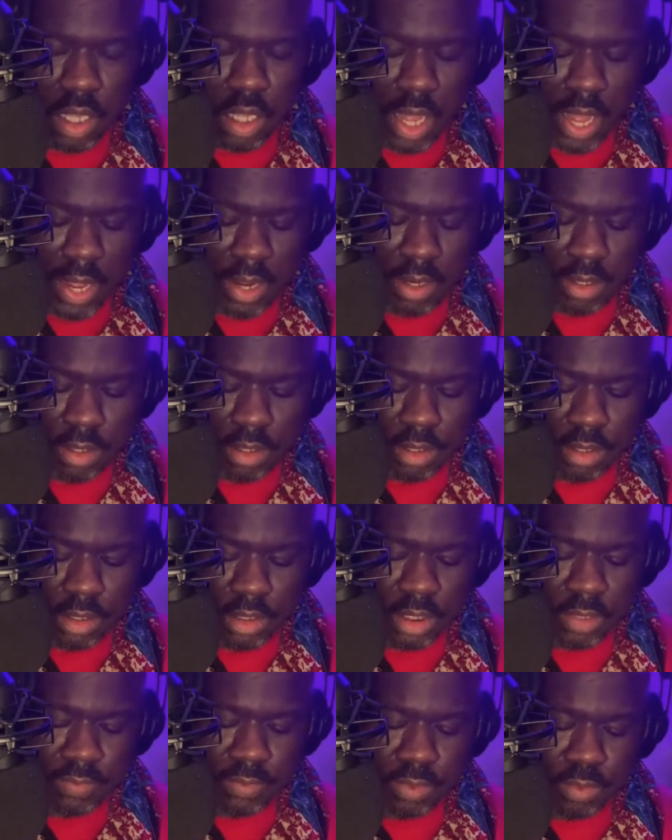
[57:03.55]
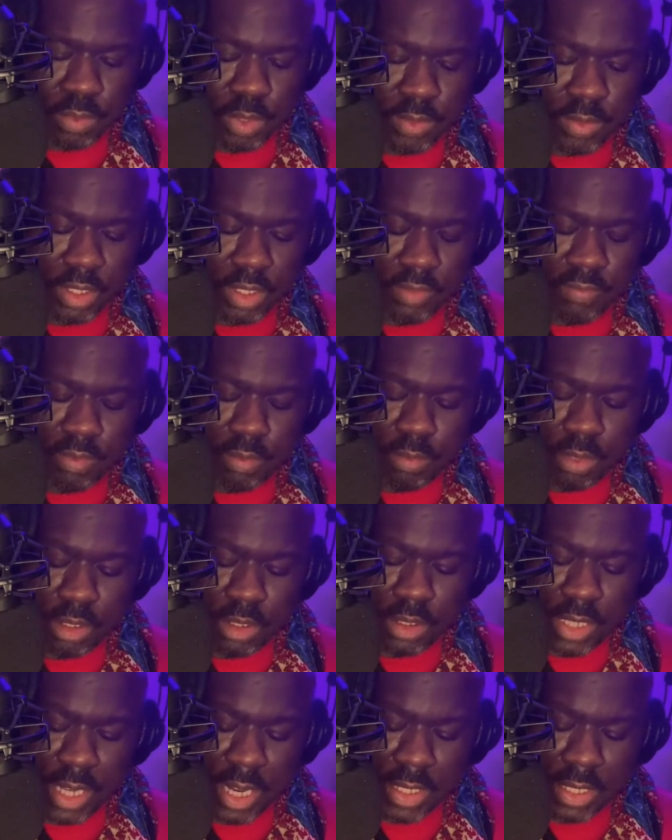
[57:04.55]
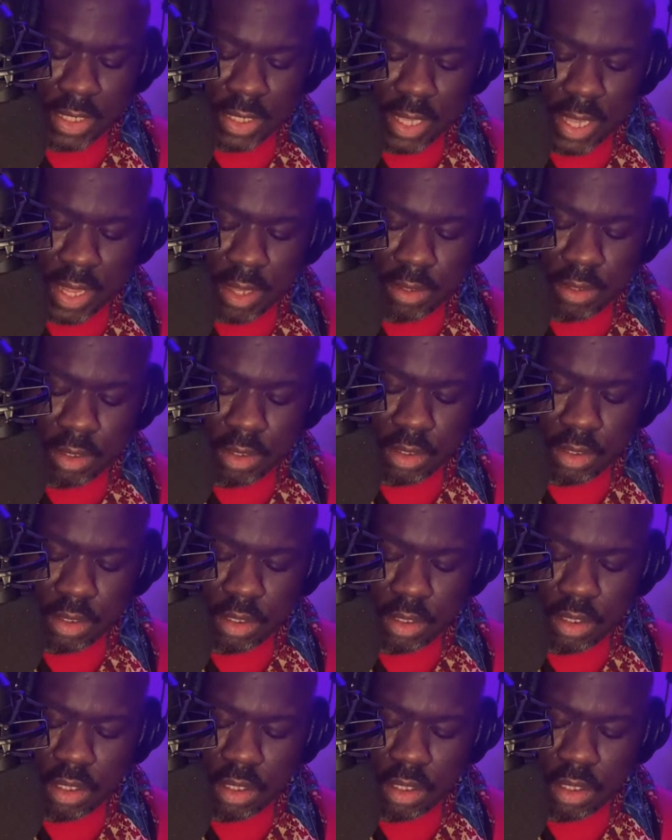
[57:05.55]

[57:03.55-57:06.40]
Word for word: I heard her shift wearily from her side of the couch.